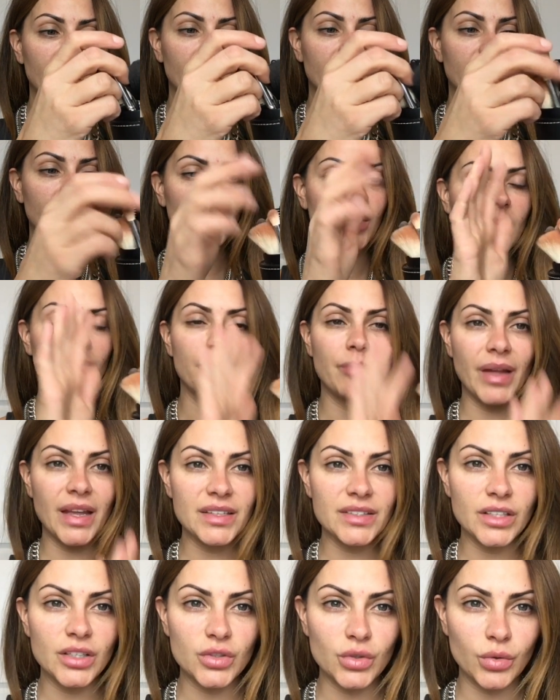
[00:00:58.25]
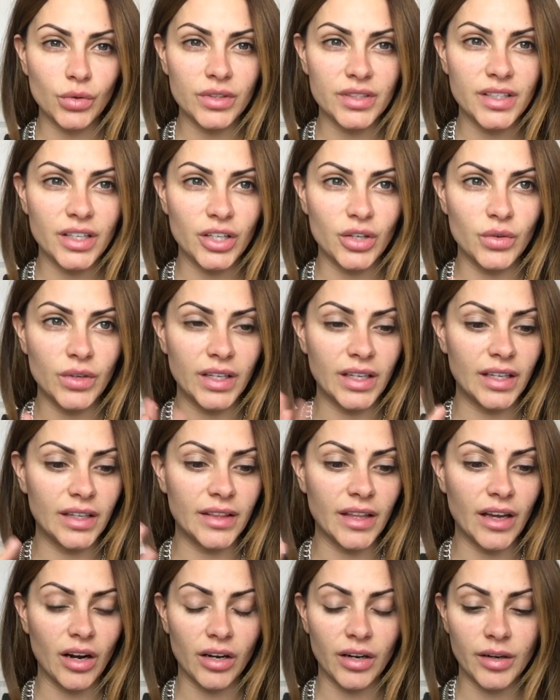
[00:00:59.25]
They're the basic tools that you need
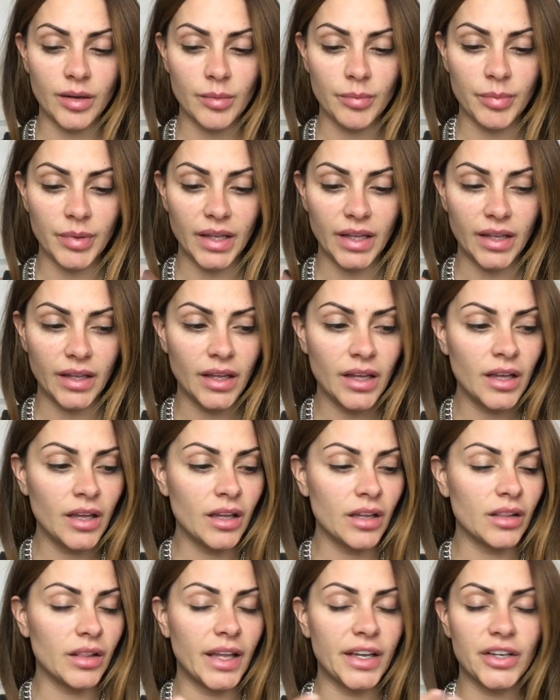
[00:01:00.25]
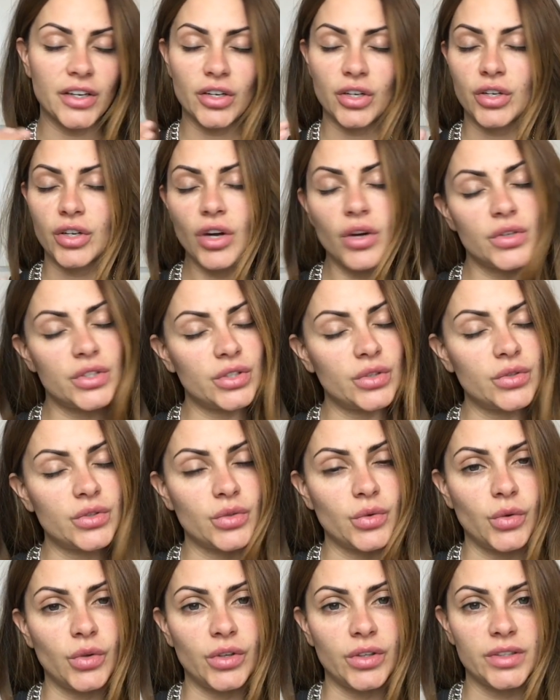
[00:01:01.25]
are gonna be like your go-to
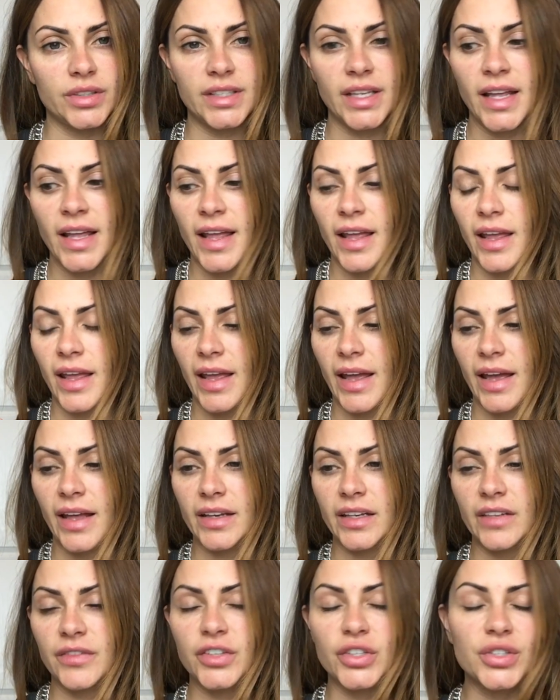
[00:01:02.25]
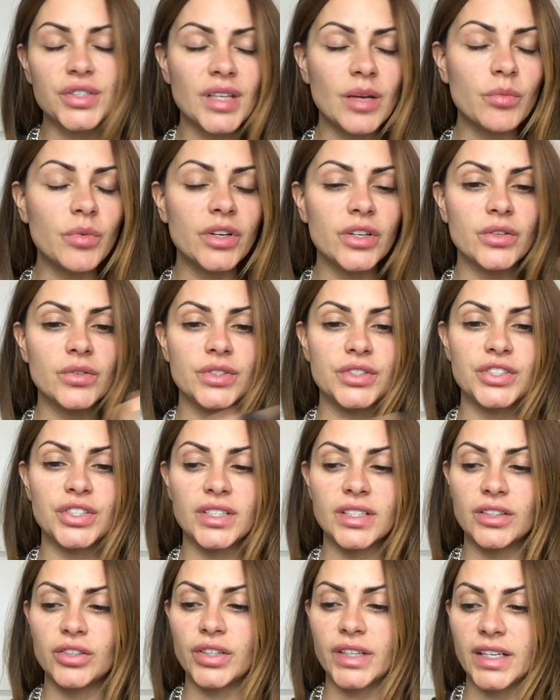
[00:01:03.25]
tools. And if you're someone who's
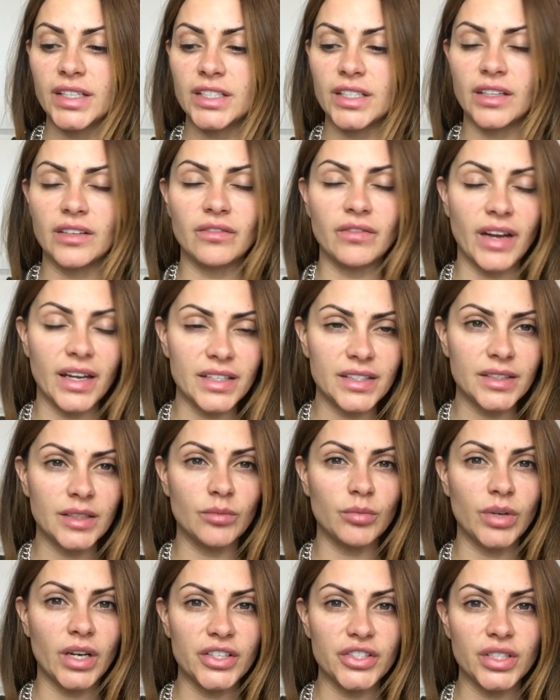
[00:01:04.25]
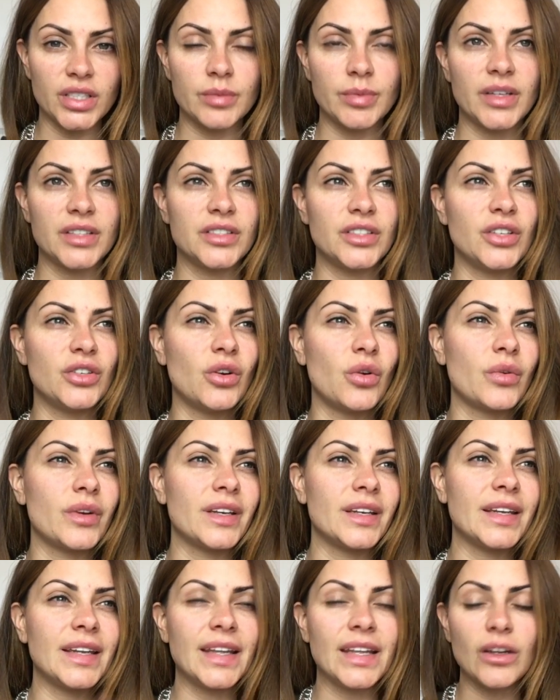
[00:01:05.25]
just looking to invest in brushes, but you don't
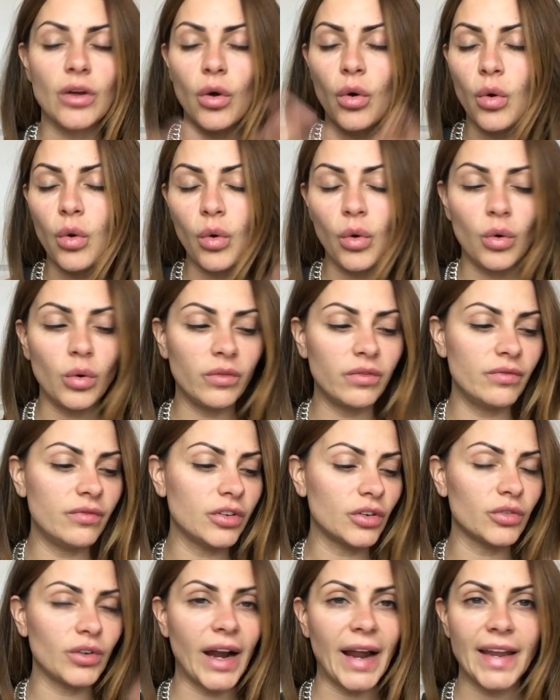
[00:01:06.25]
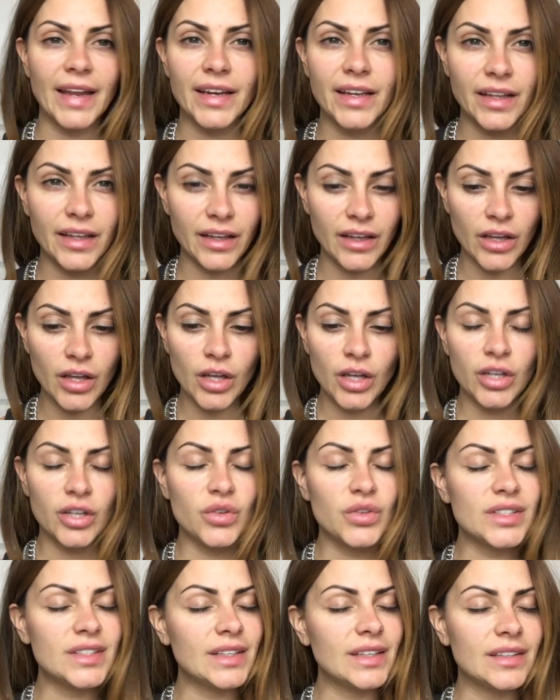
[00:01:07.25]
need a whole variety, you
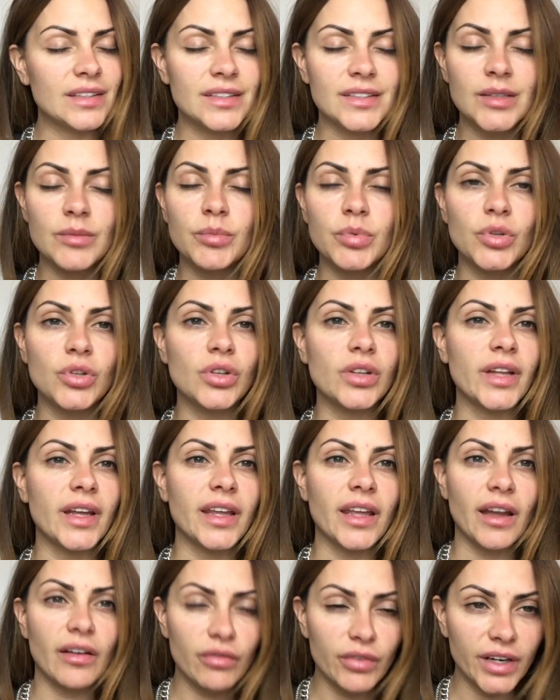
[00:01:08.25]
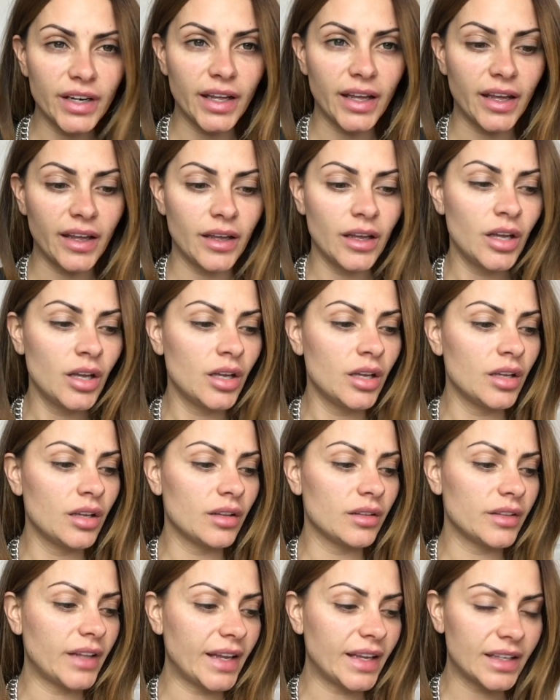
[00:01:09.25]
just need a simple, like everyday,
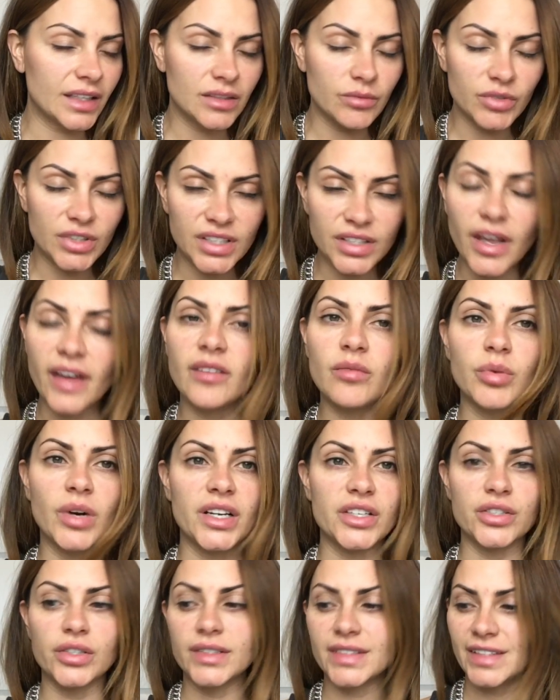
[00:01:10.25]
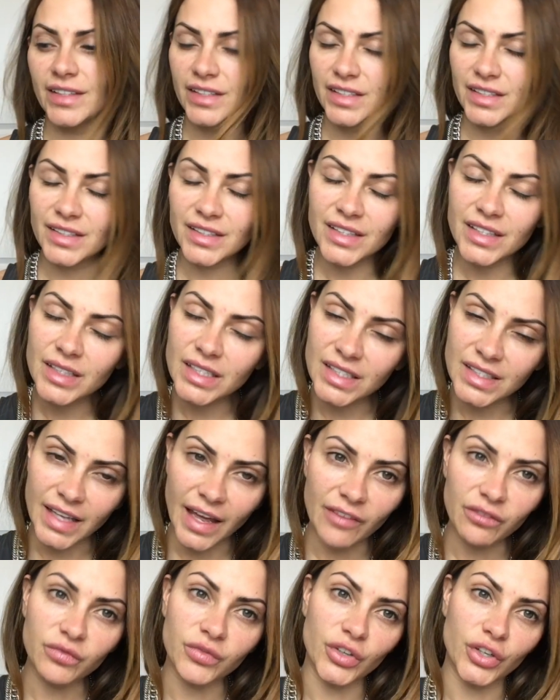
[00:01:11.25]
like set of brushes, this is the
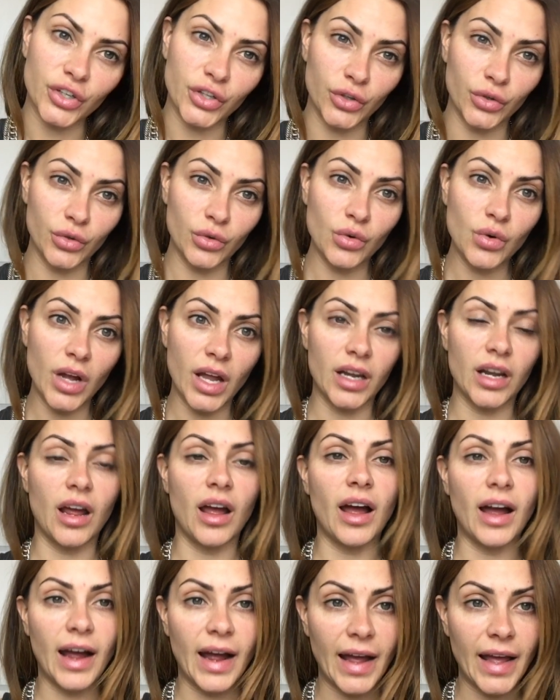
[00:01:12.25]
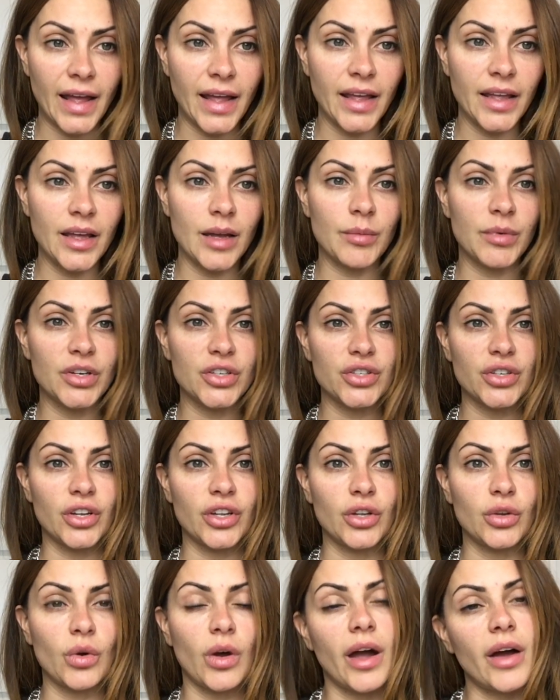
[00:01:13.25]
set for you. And I am gonna show
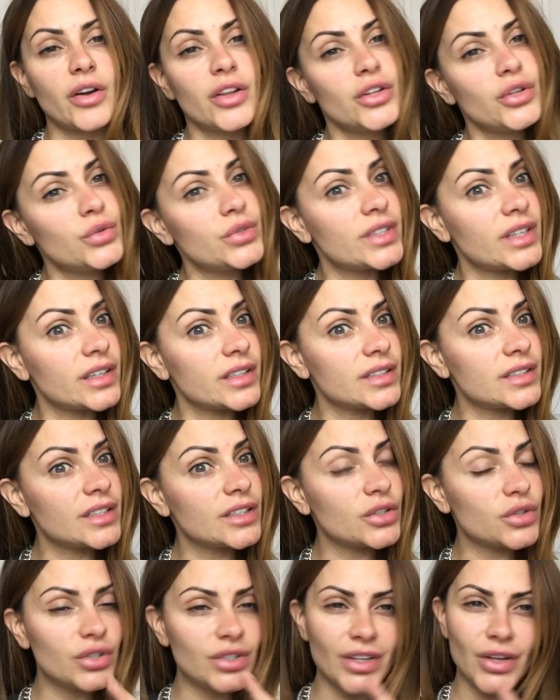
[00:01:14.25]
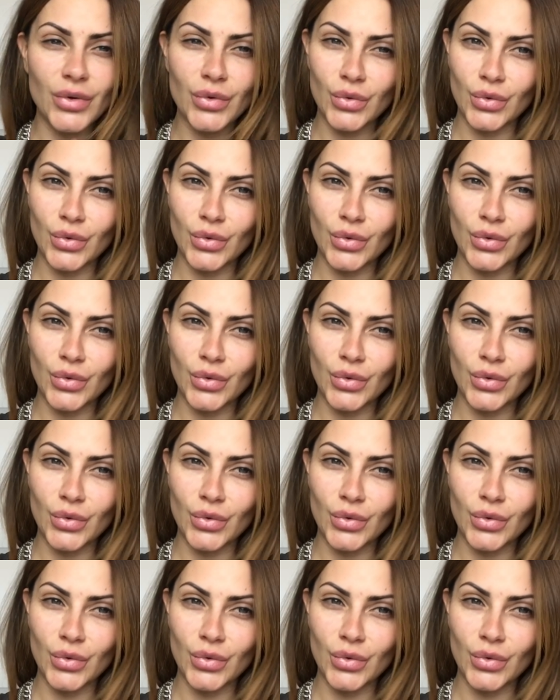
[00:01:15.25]
you how to use it. So